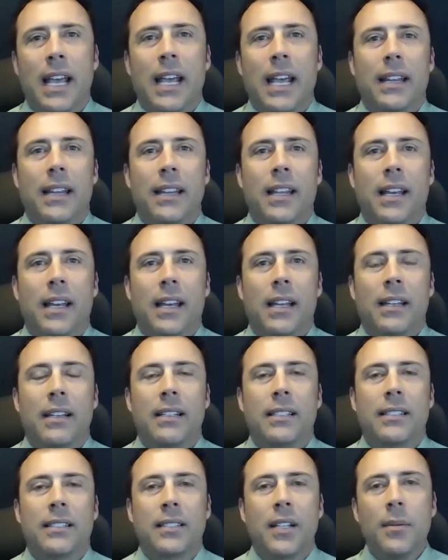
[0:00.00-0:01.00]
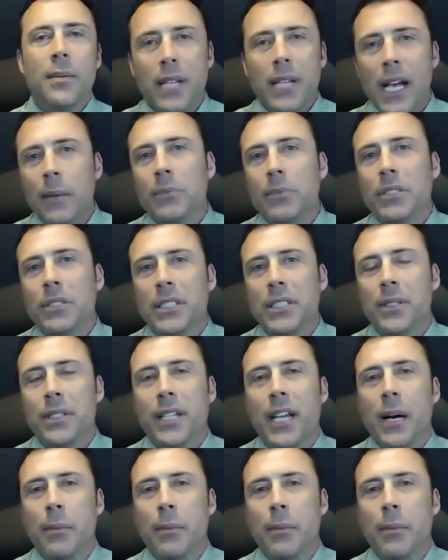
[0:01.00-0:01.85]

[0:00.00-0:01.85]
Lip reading: and sometimes she would